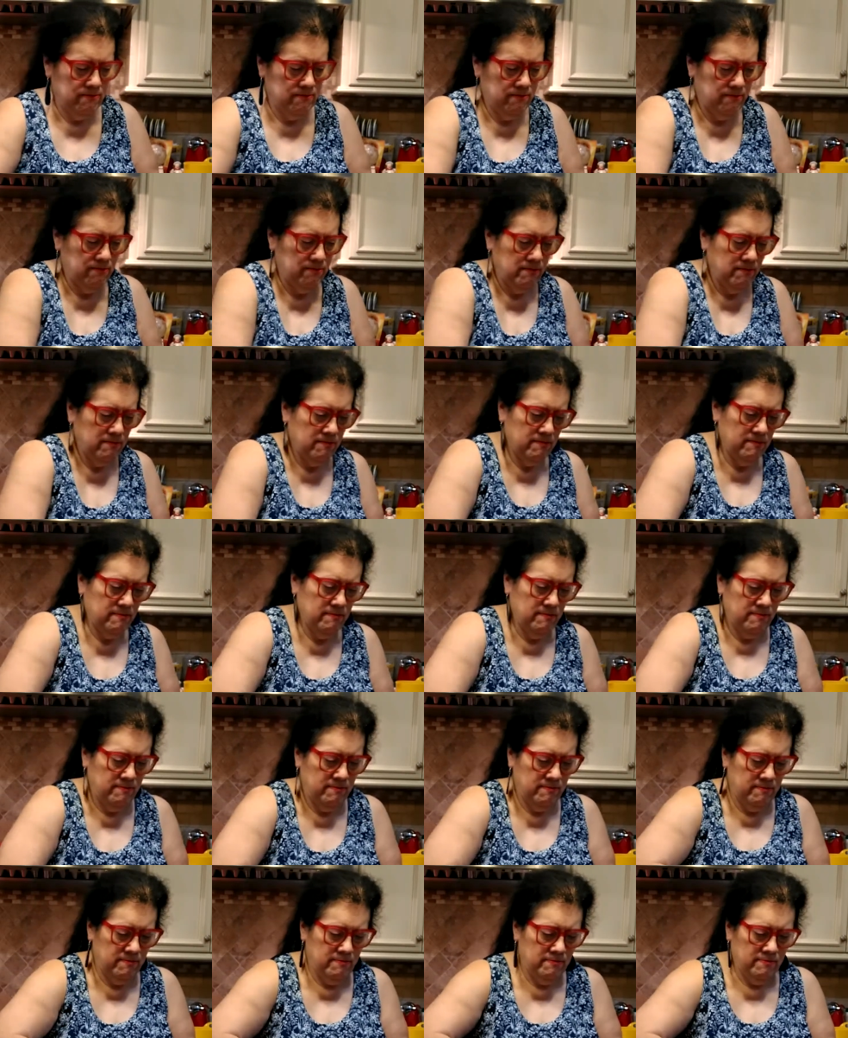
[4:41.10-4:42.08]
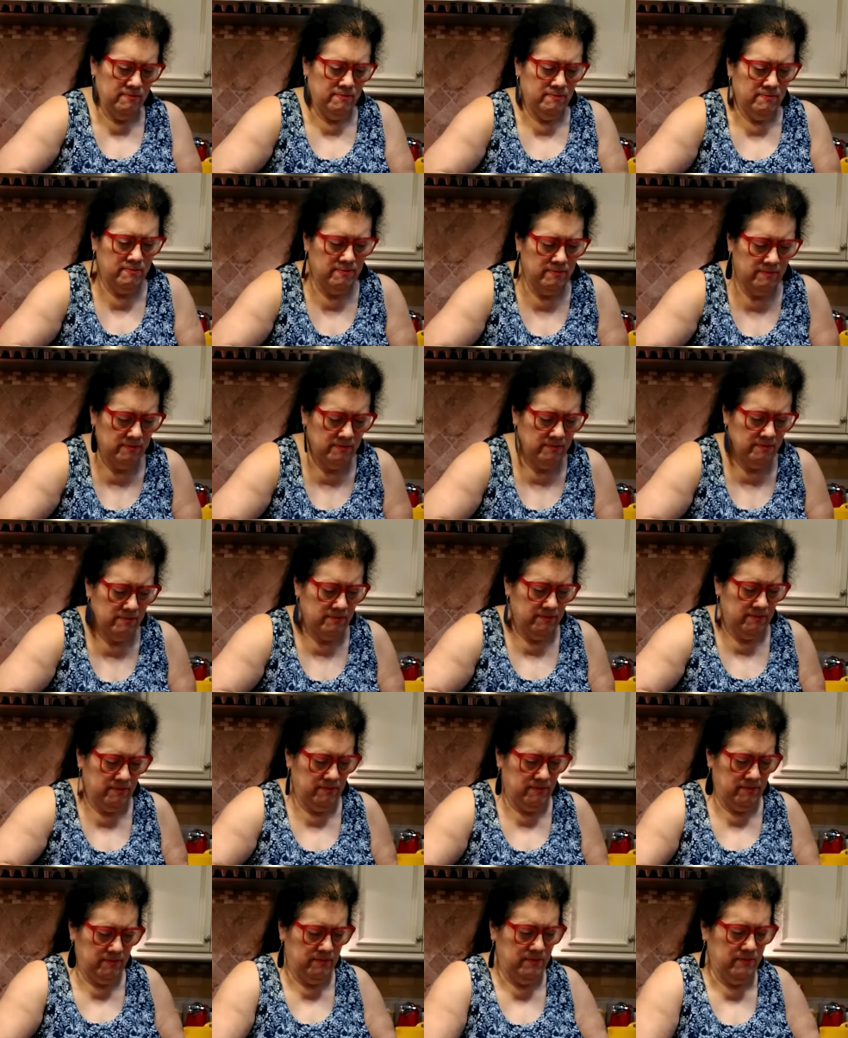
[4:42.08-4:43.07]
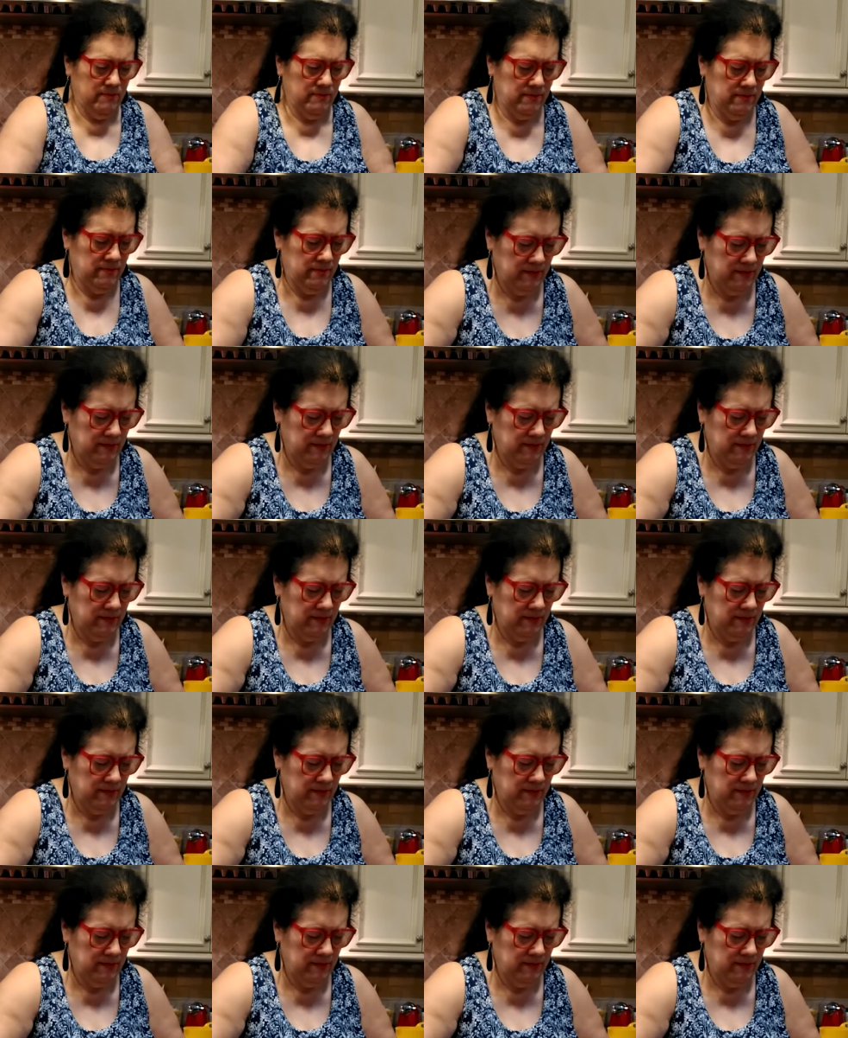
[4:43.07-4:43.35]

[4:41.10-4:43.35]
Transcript: (no one is talking)